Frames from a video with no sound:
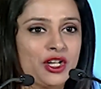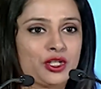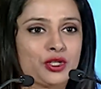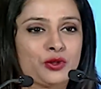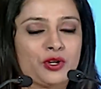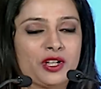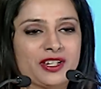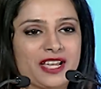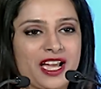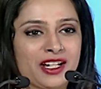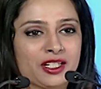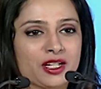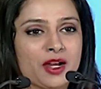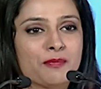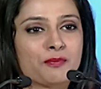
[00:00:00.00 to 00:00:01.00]
To
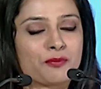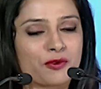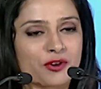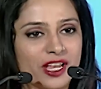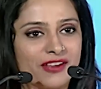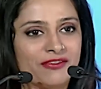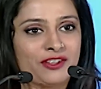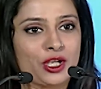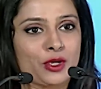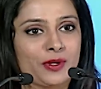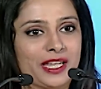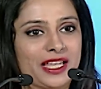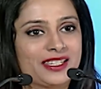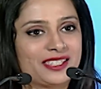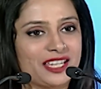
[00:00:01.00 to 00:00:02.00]
conduct a brief
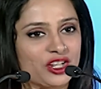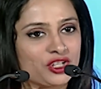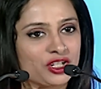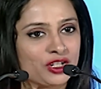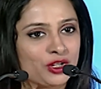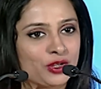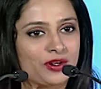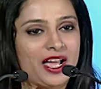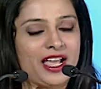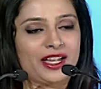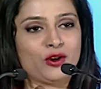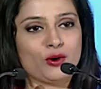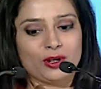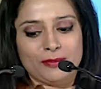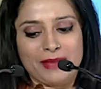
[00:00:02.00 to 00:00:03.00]
Q&A session, could I
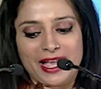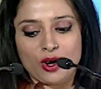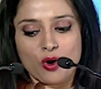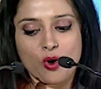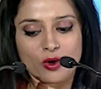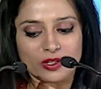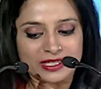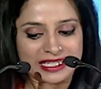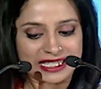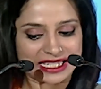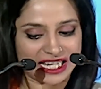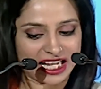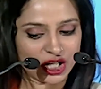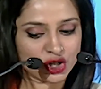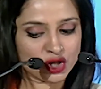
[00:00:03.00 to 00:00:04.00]
call back on
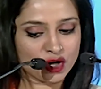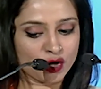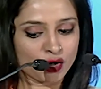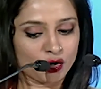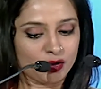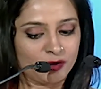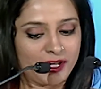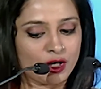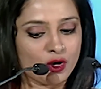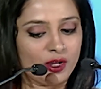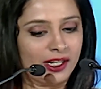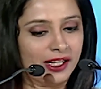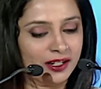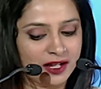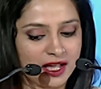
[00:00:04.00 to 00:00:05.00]
stage Gulveen
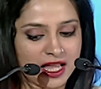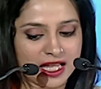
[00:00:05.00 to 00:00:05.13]
Aulak,